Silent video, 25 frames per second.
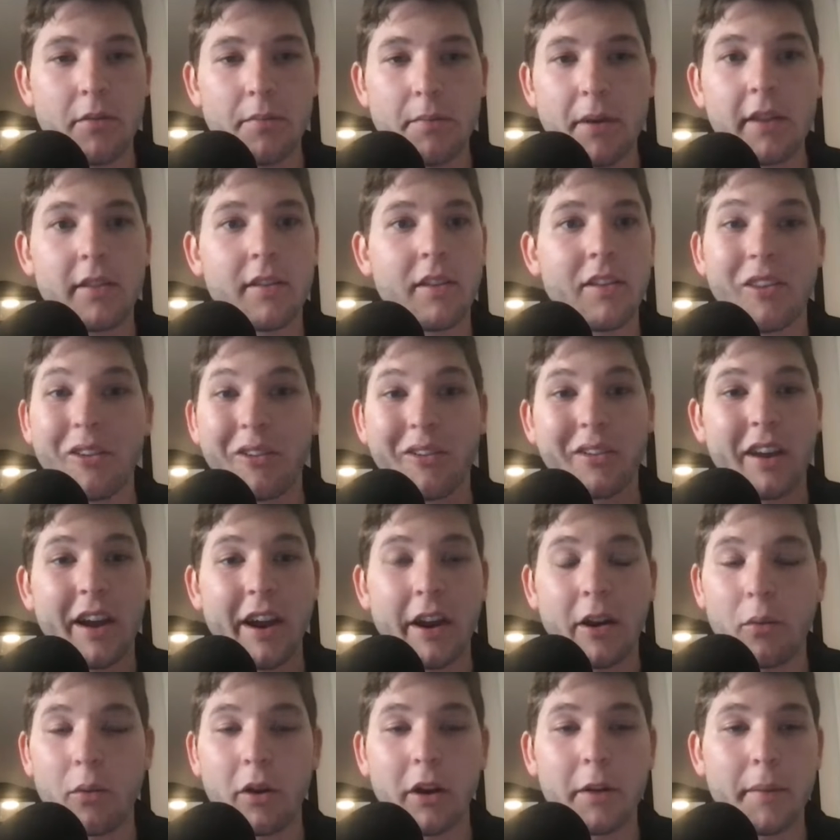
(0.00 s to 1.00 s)
basically their
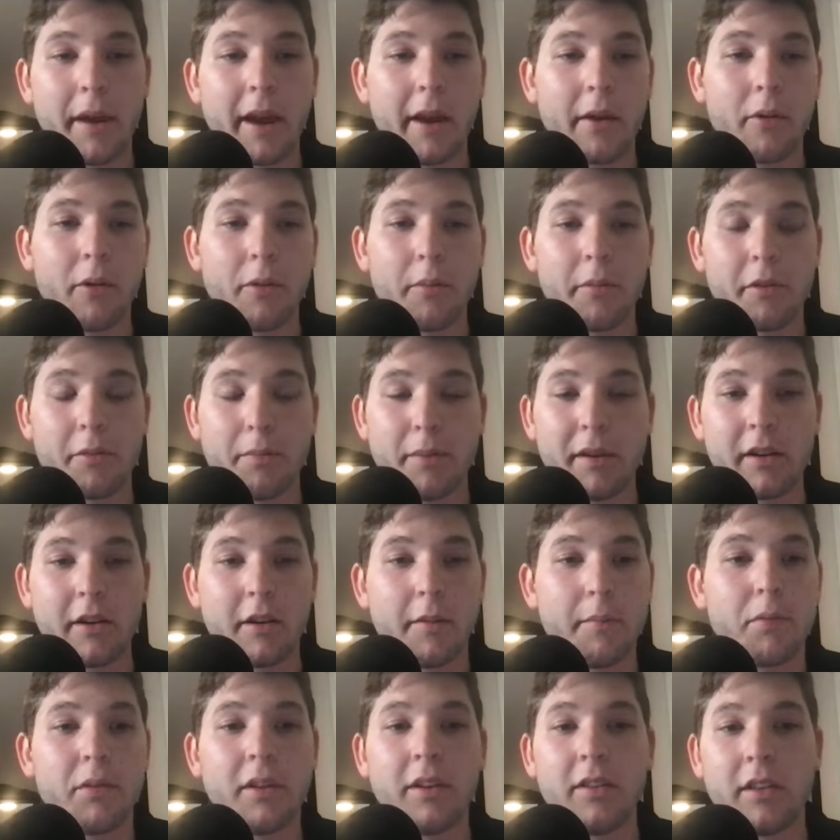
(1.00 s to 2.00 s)
entire running back room has been
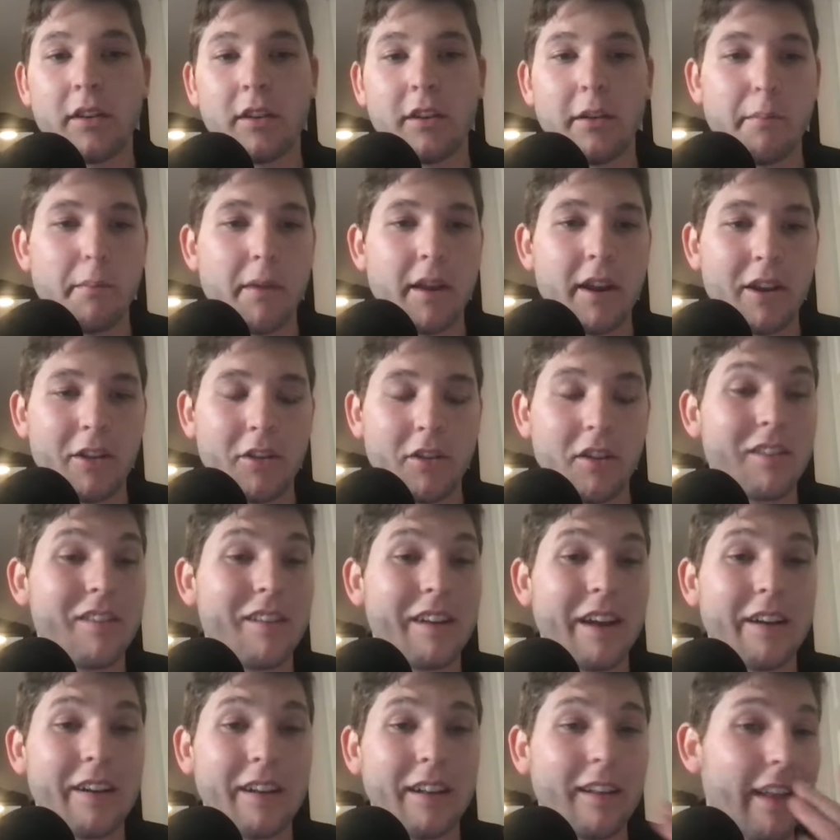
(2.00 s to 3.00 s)
completely diminished.
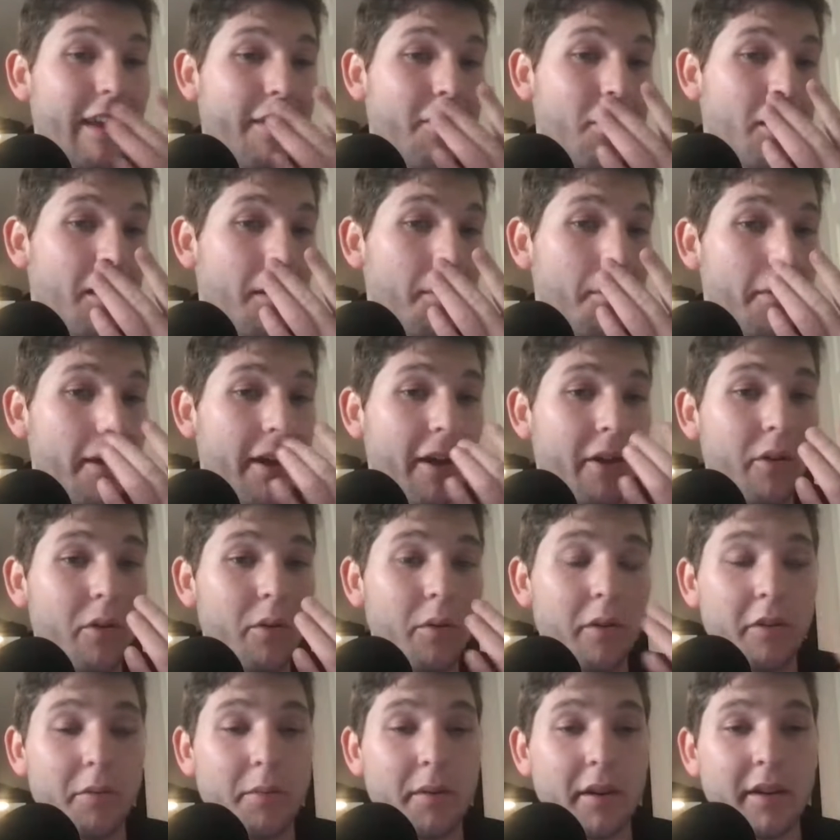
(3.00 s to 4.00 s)
It's down to Le'Veon Bell,
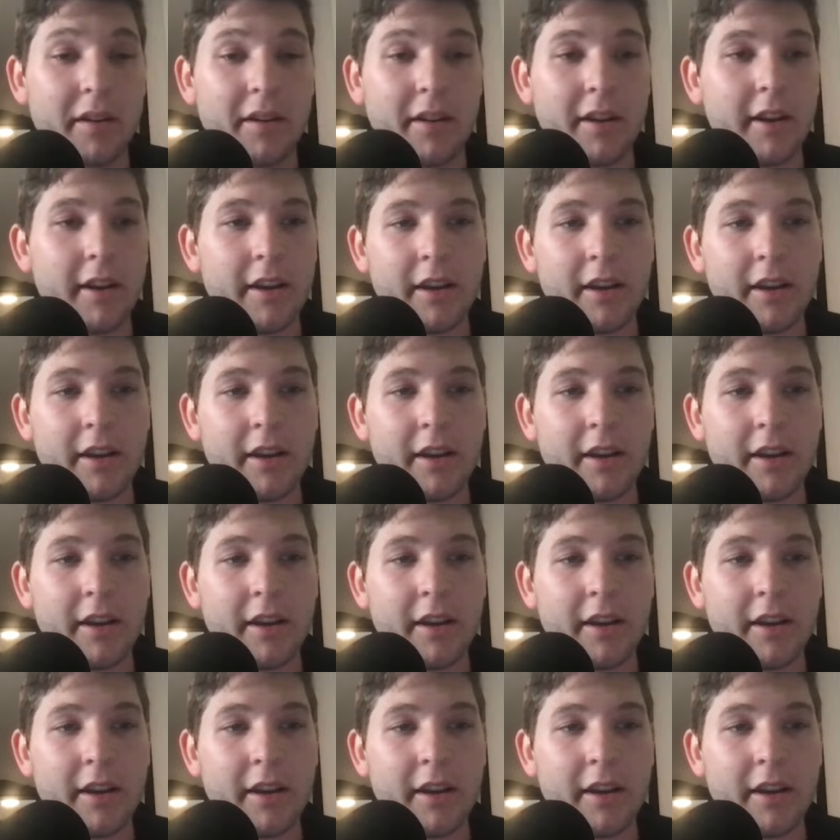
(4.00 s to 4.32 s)
who has been